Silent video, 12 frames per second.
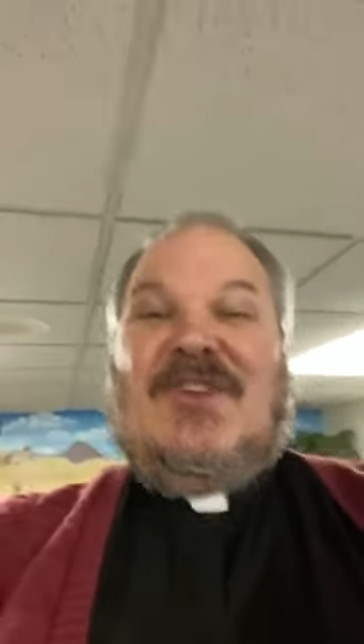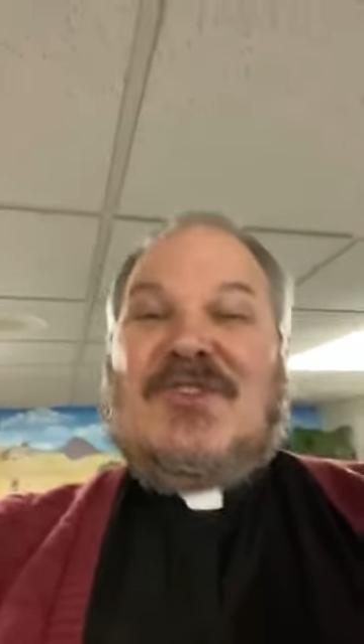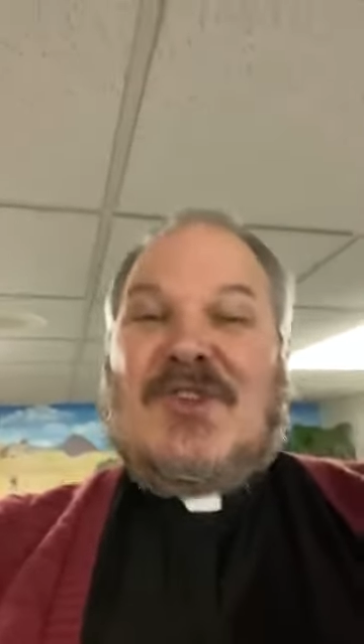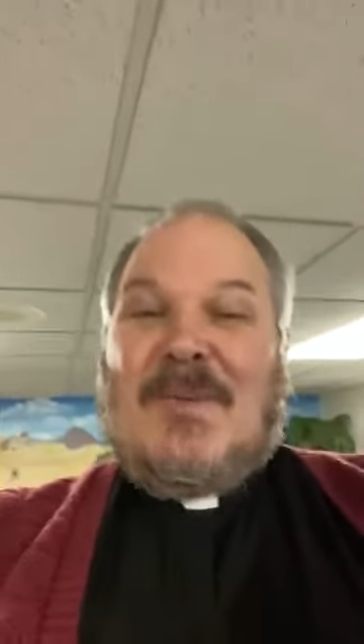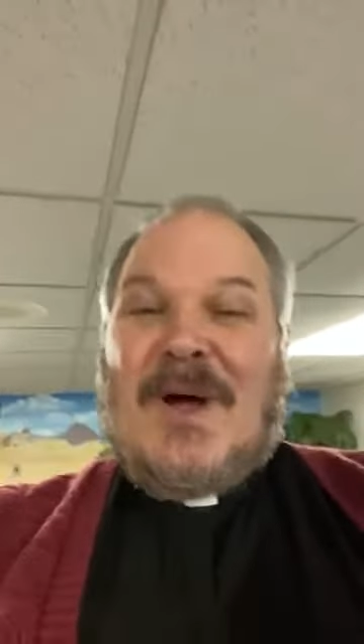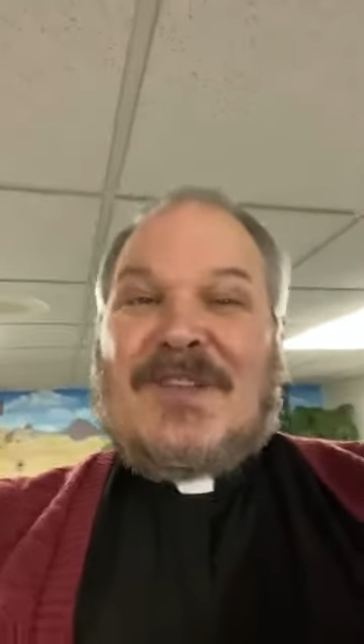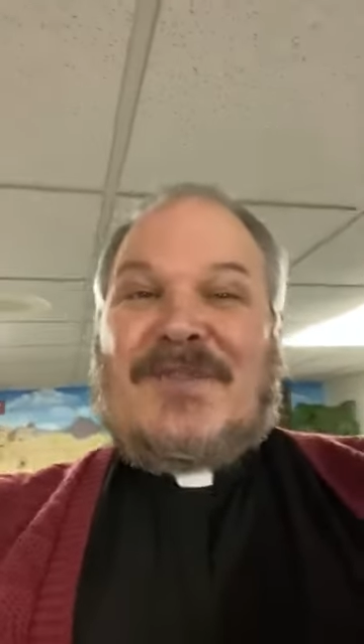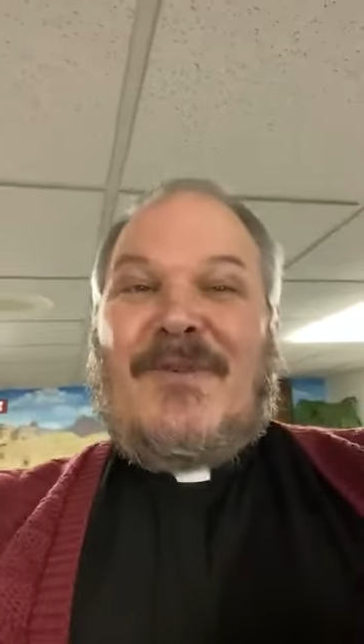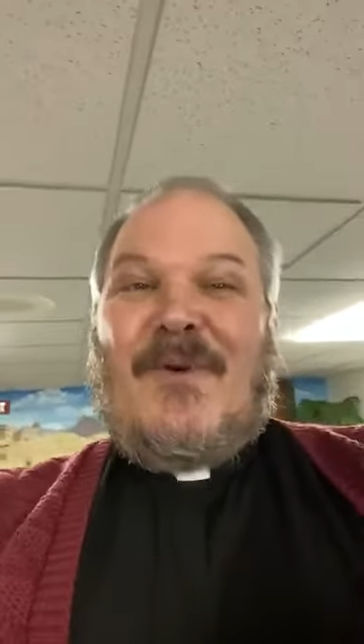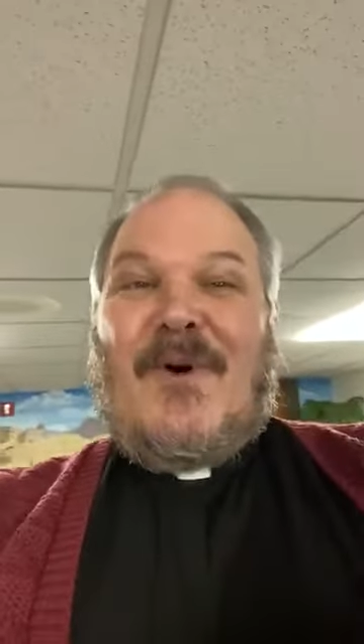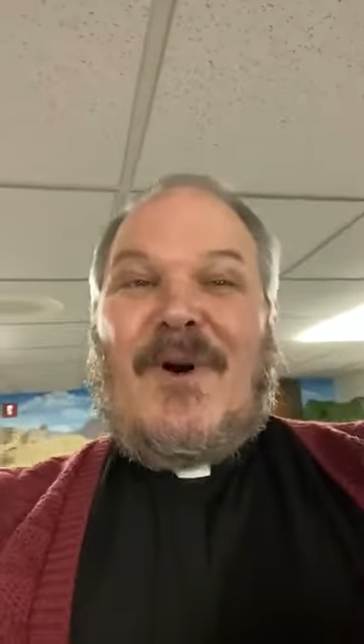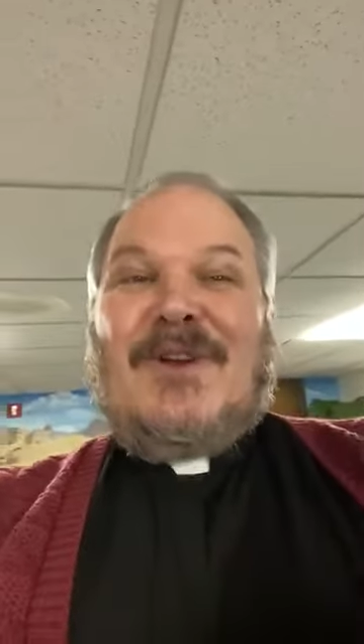you so much
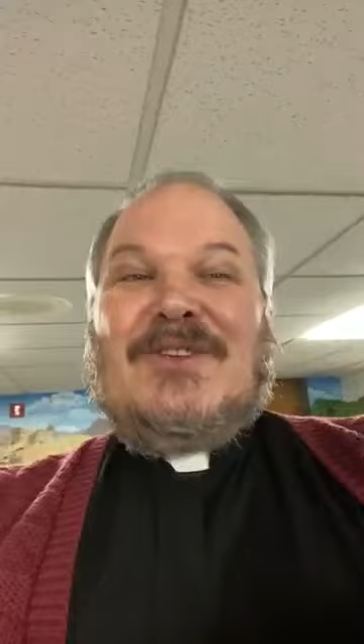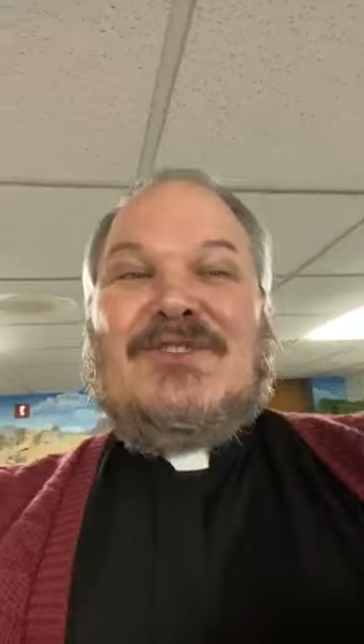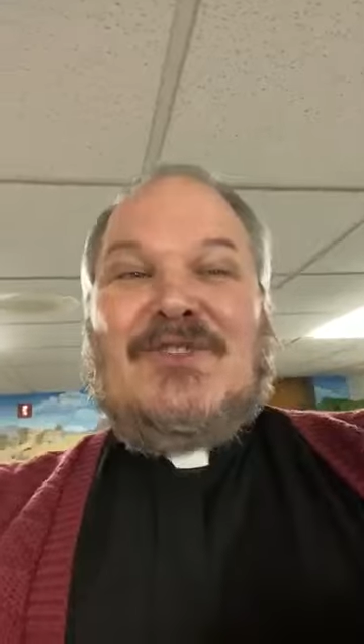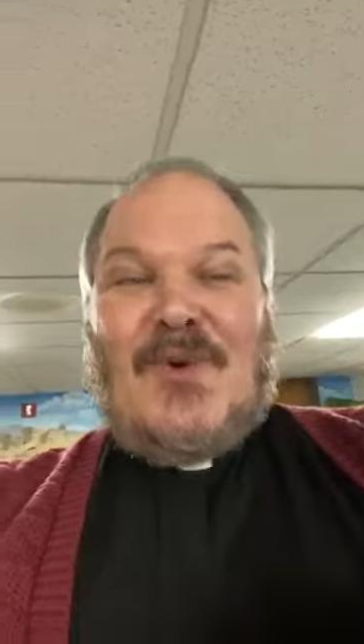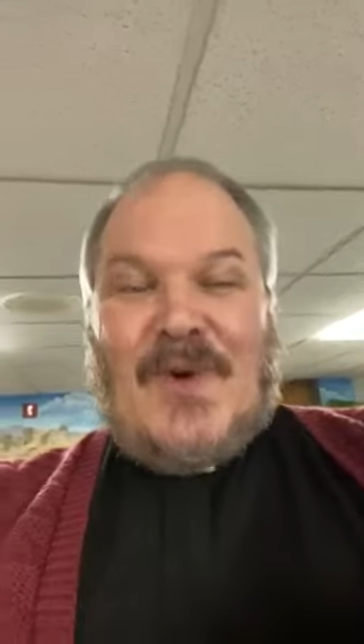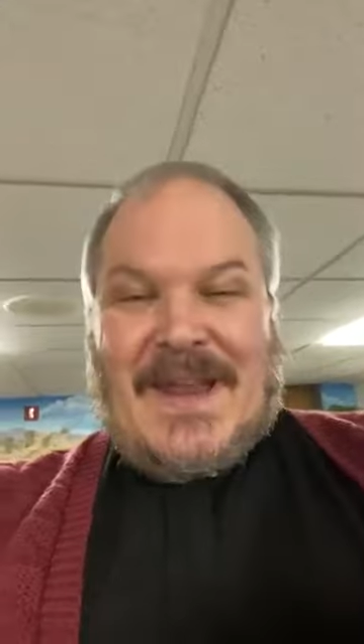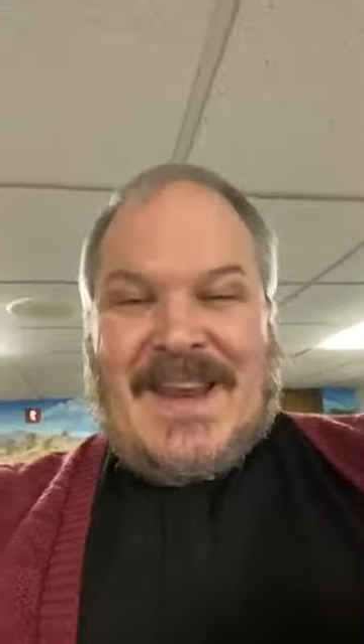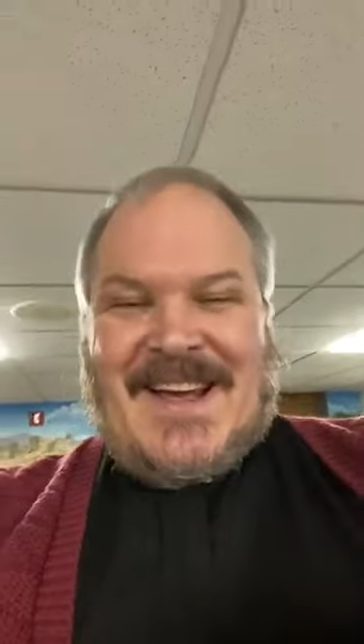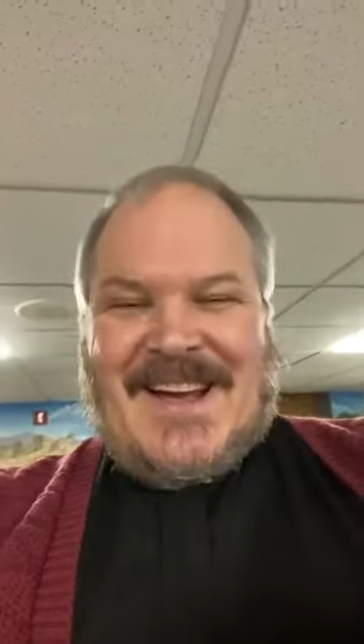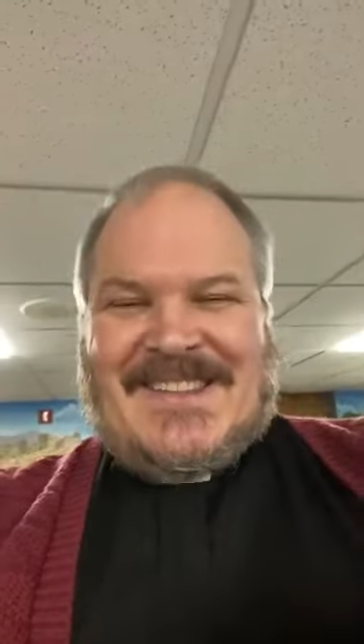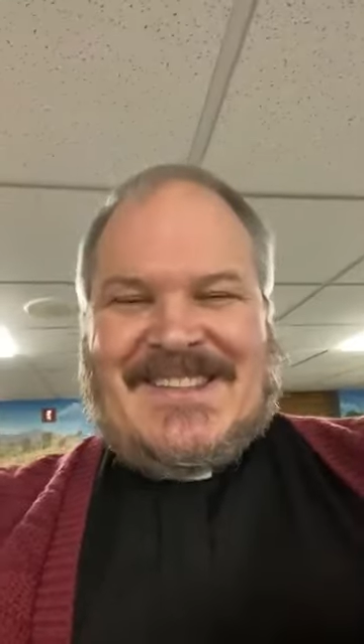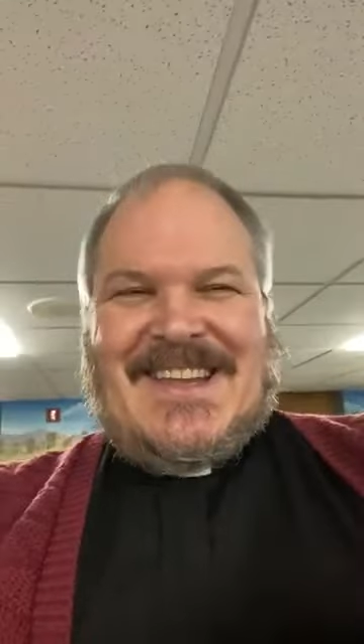for joining
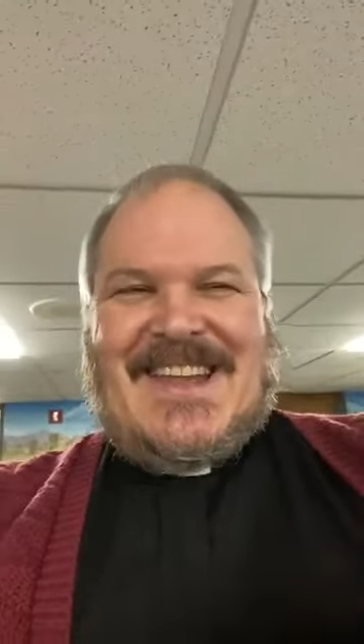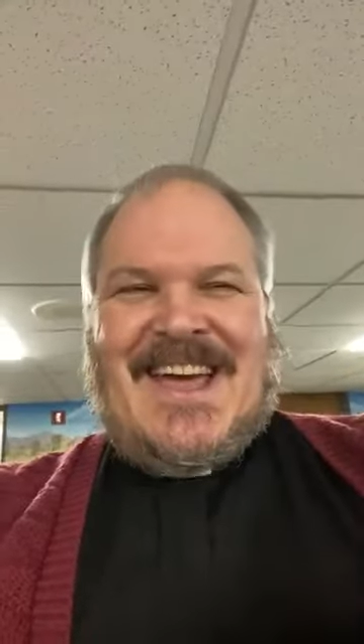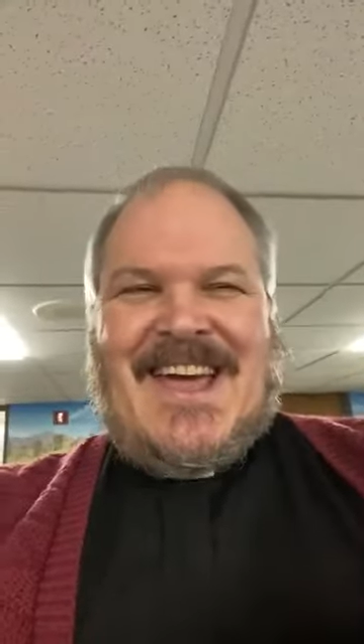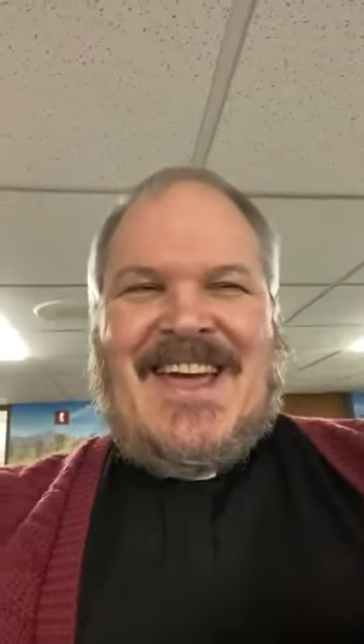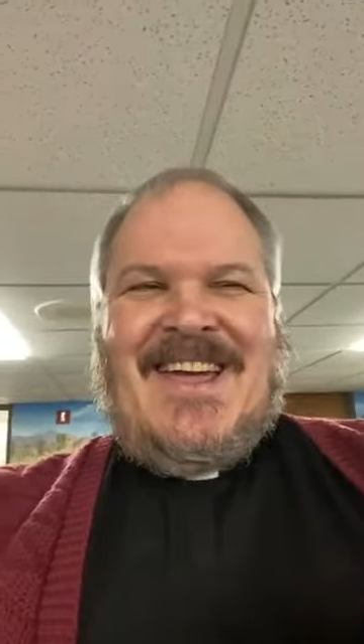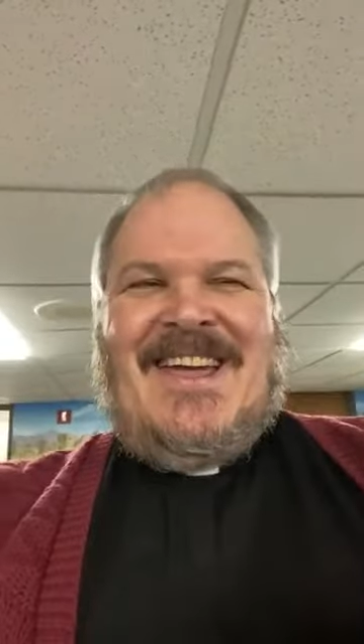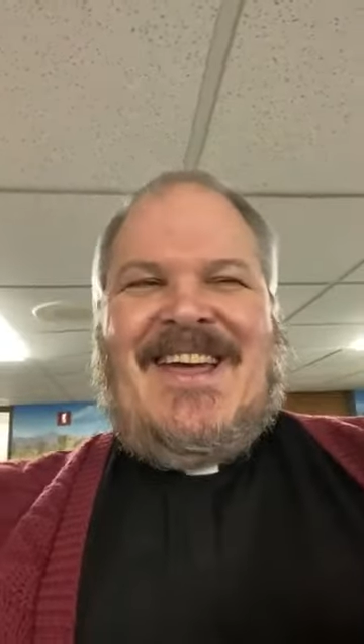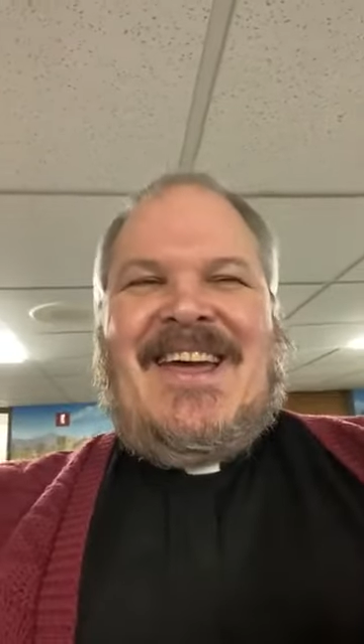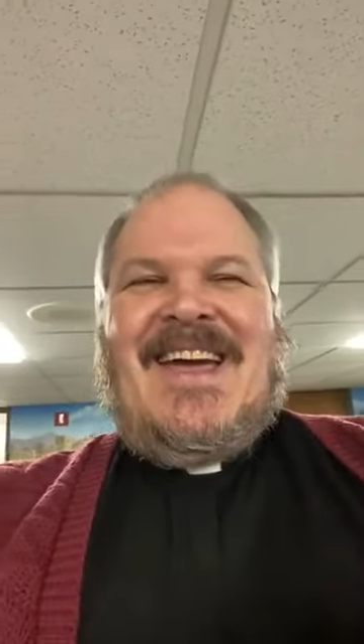us today,